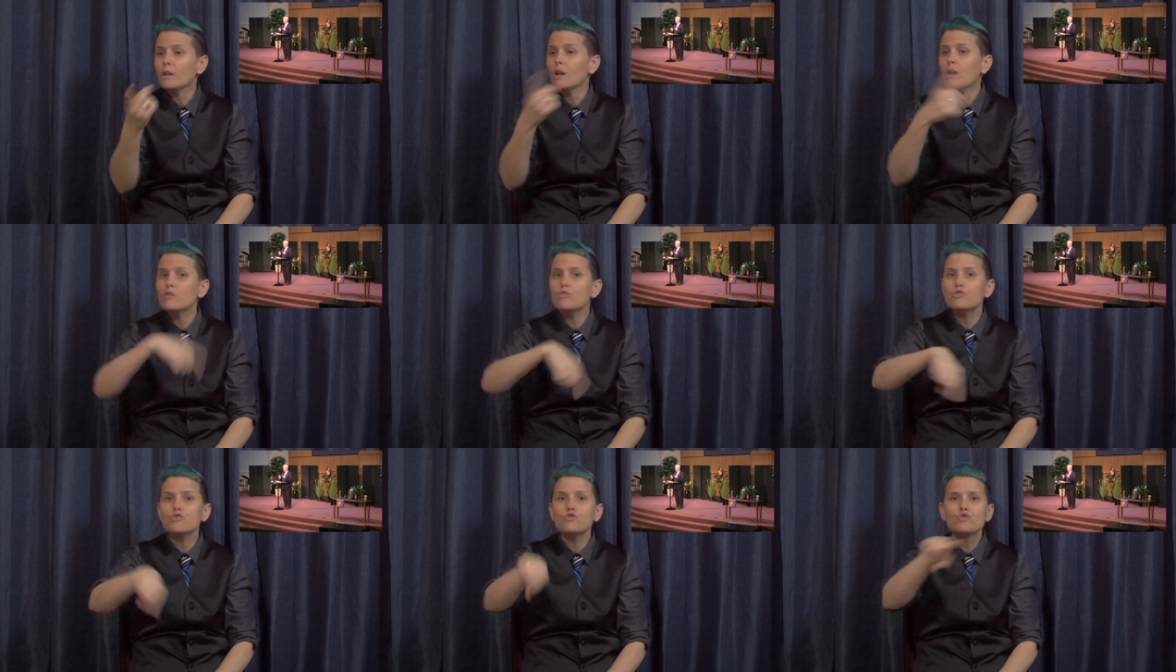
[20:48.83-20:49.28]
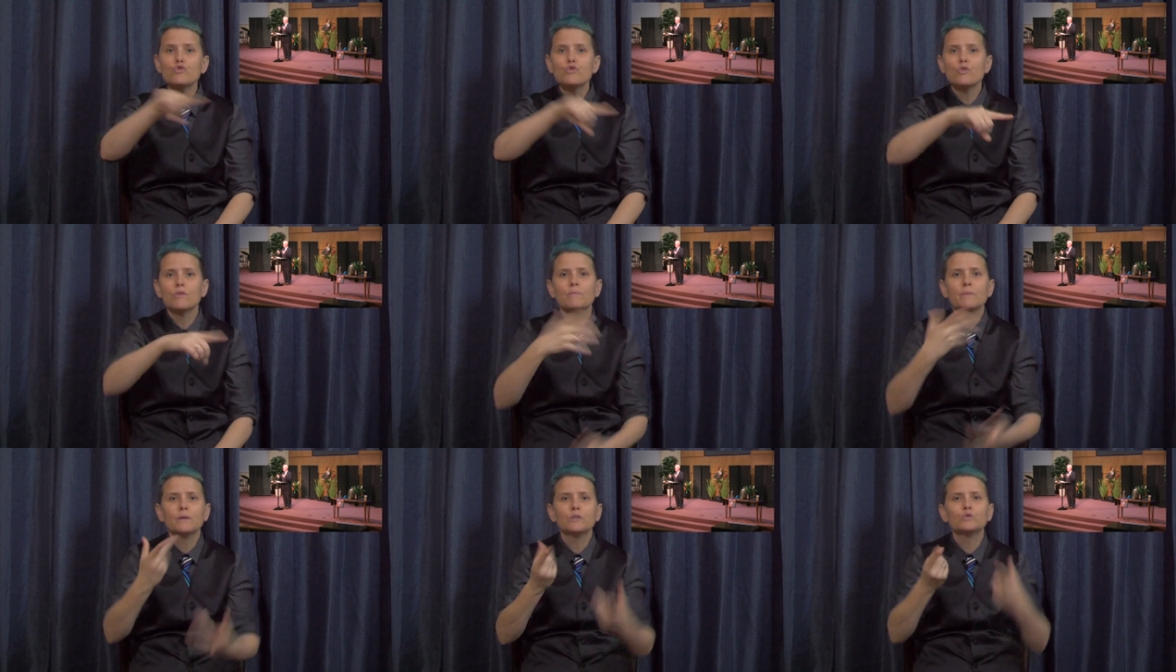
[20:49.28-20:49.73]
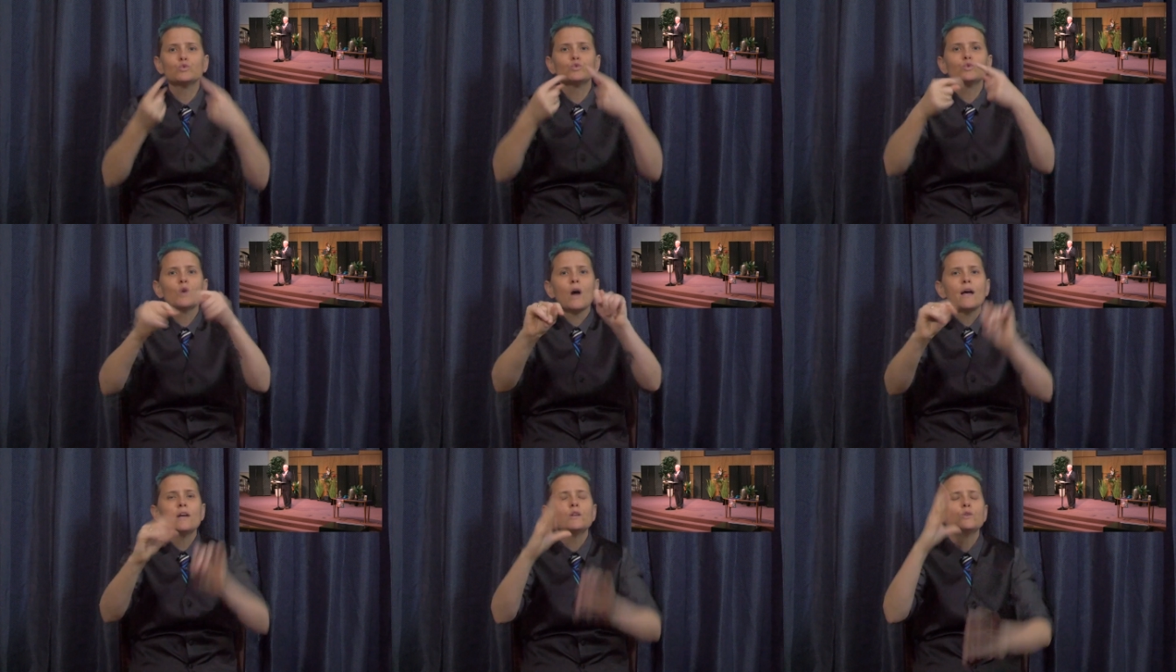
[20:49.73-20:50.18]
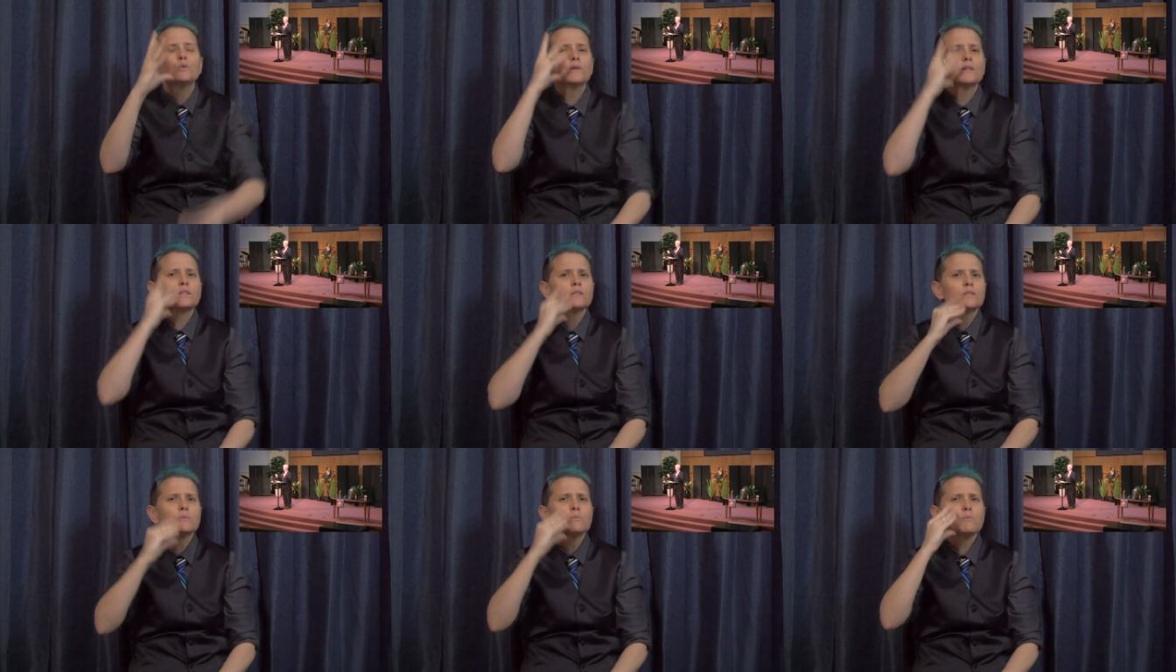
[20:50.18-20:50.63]
a better part of
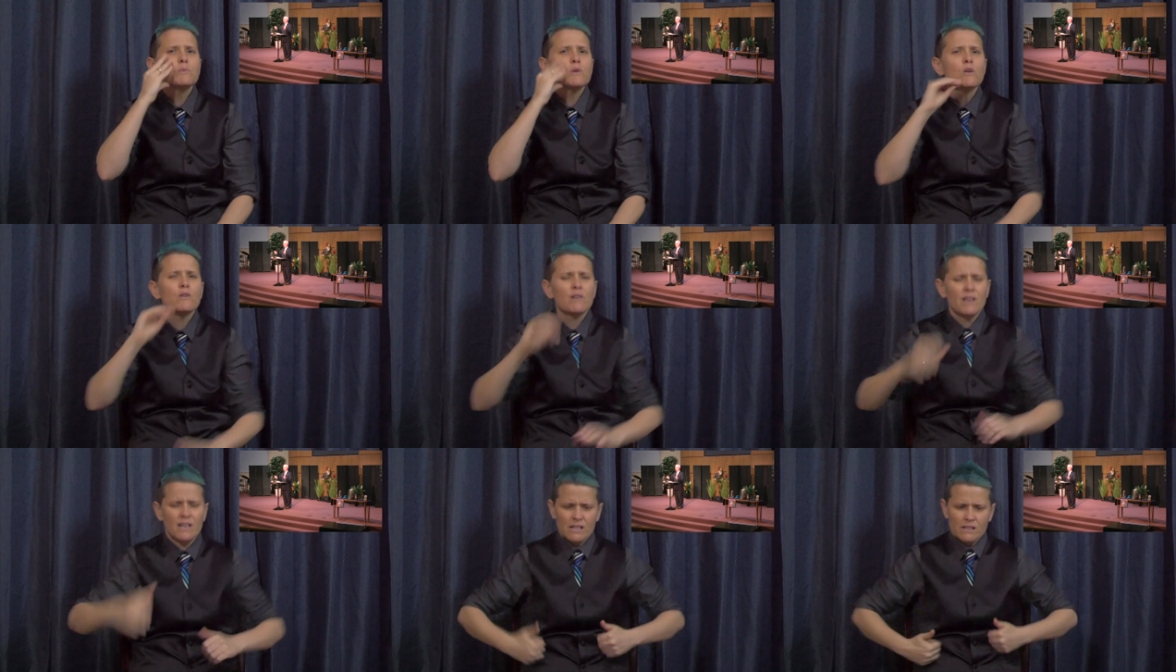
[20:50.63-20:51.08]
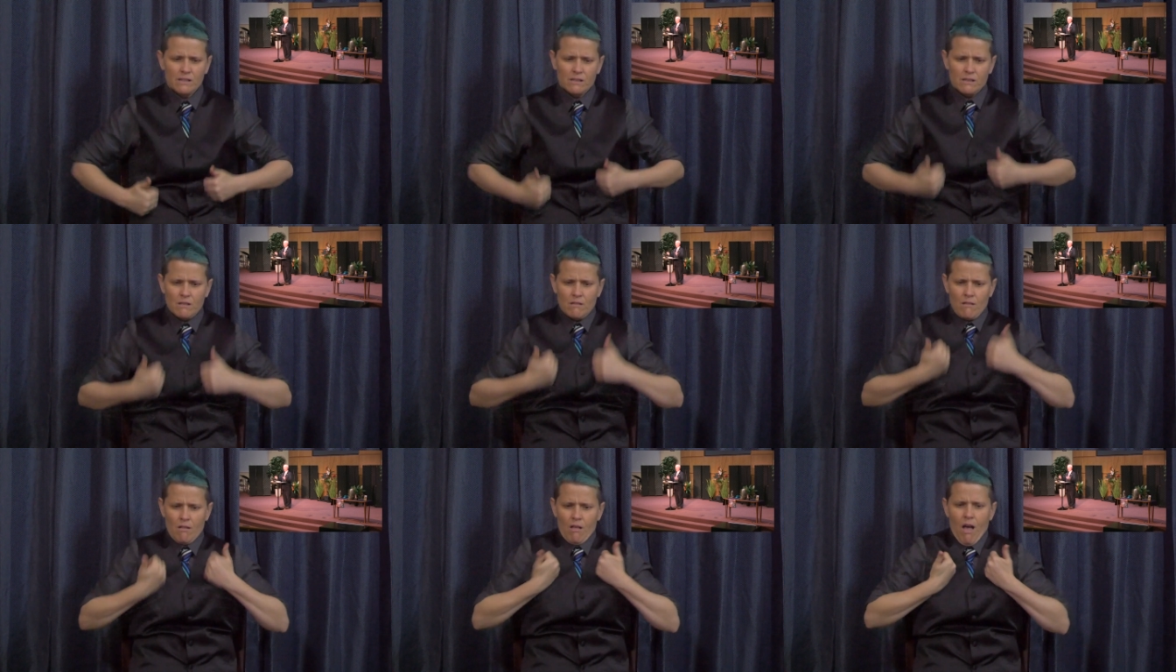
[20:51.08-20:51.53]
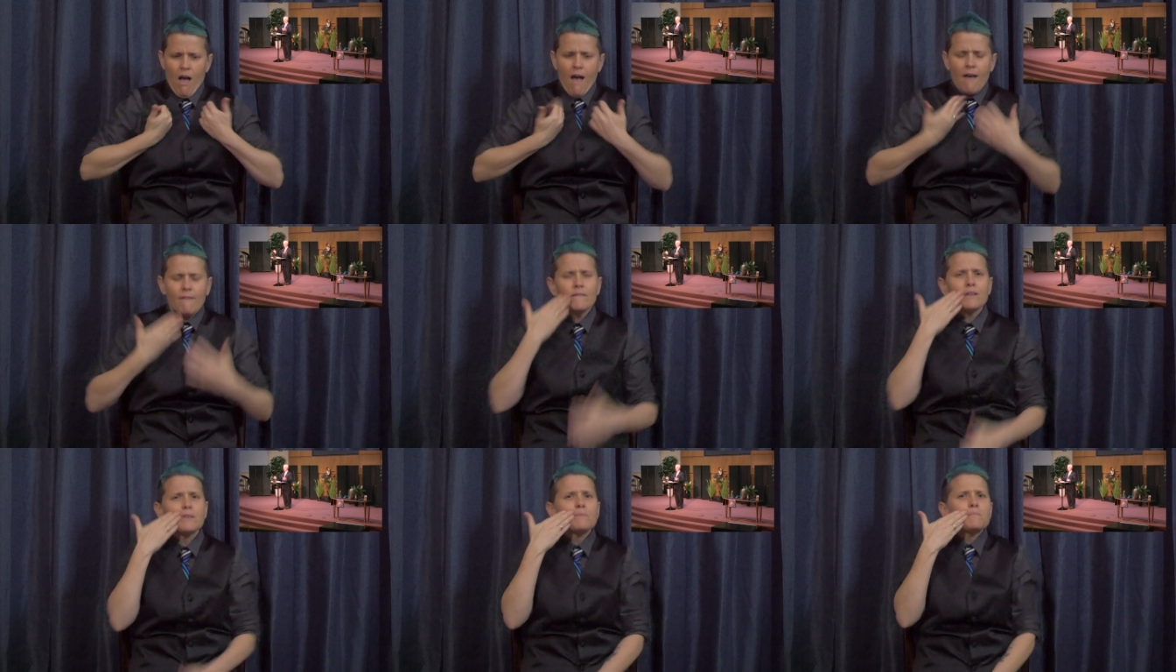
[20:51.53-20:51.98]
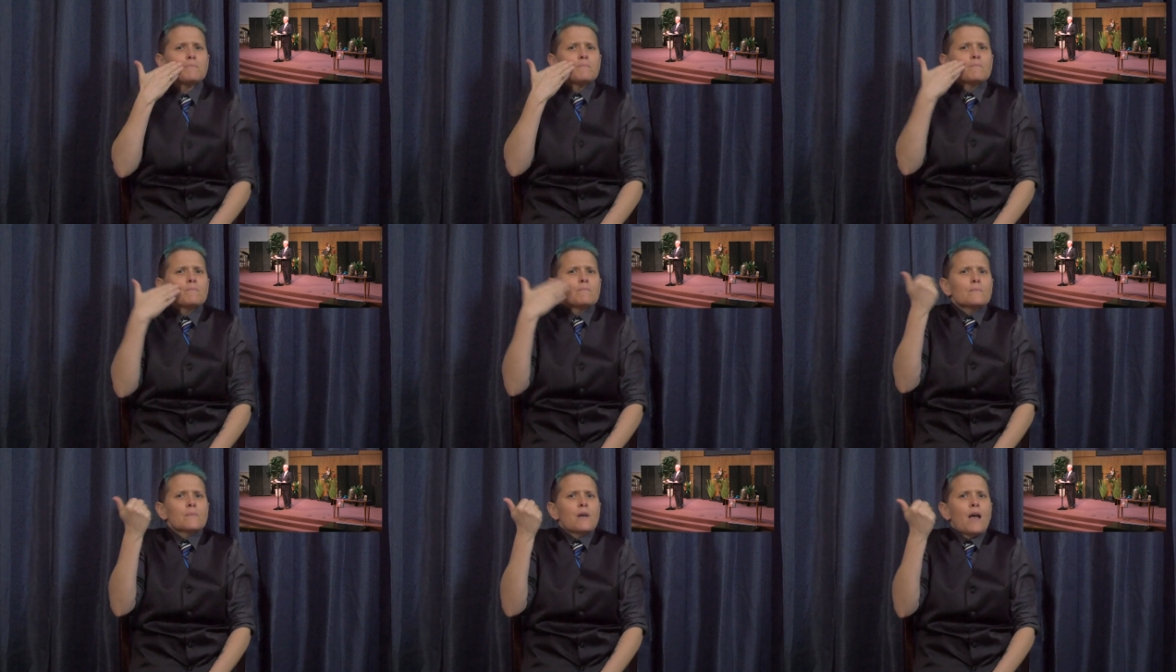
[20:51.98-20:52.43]
life as we move
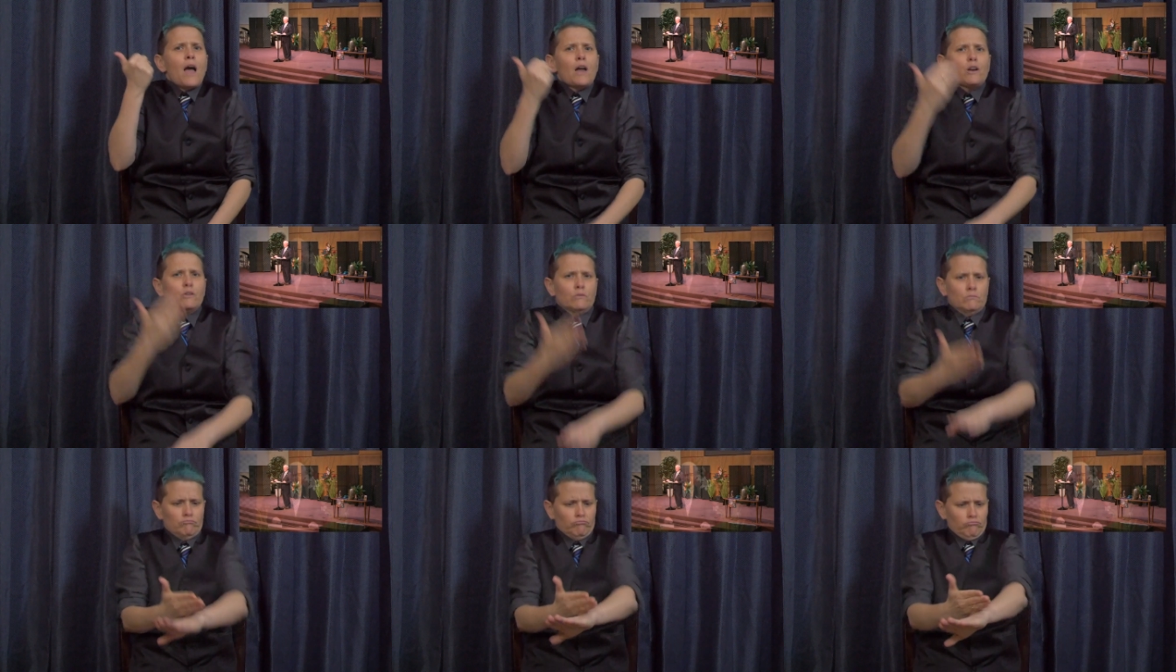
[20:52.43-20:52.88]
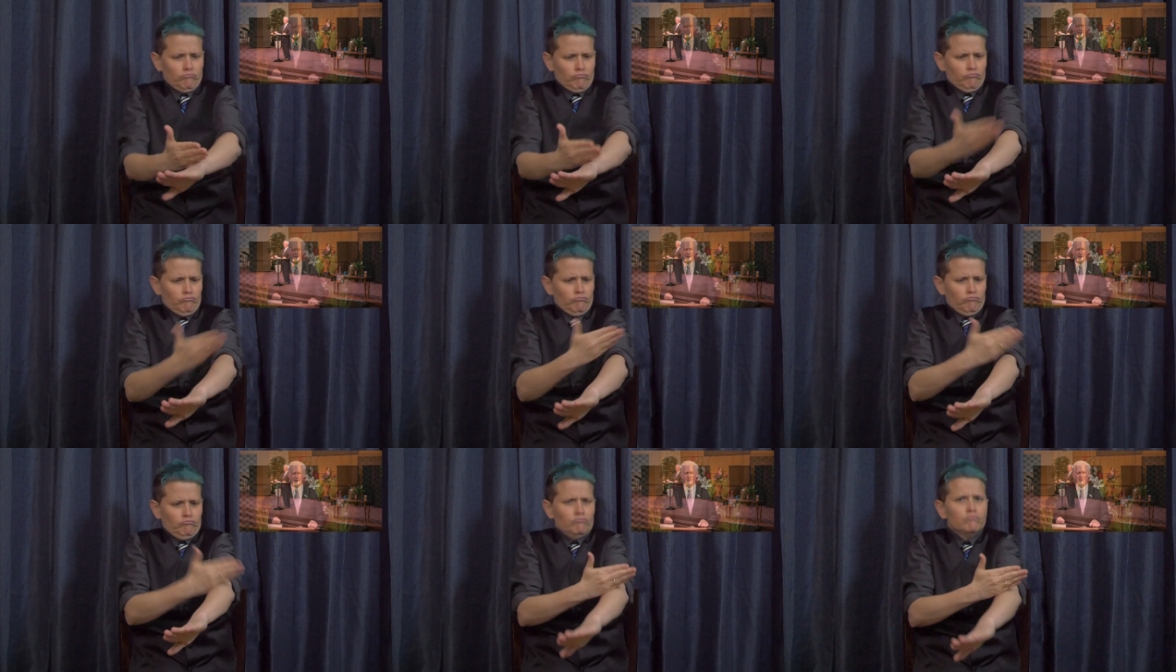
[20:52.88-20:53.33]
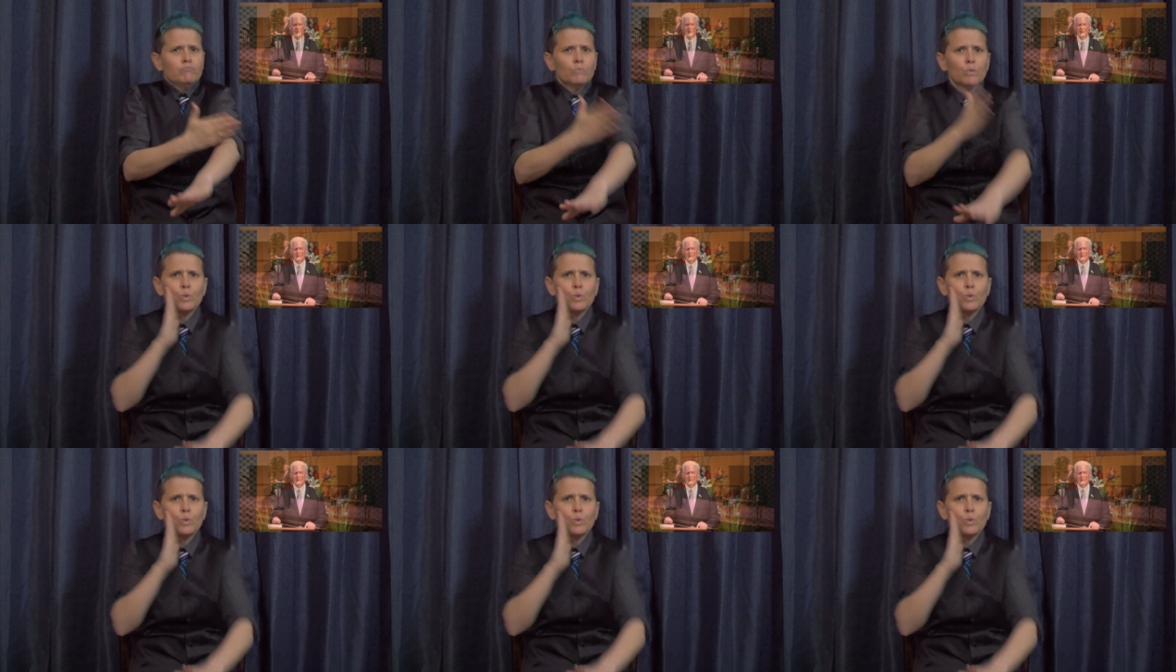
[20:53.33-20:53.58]
forward in this time.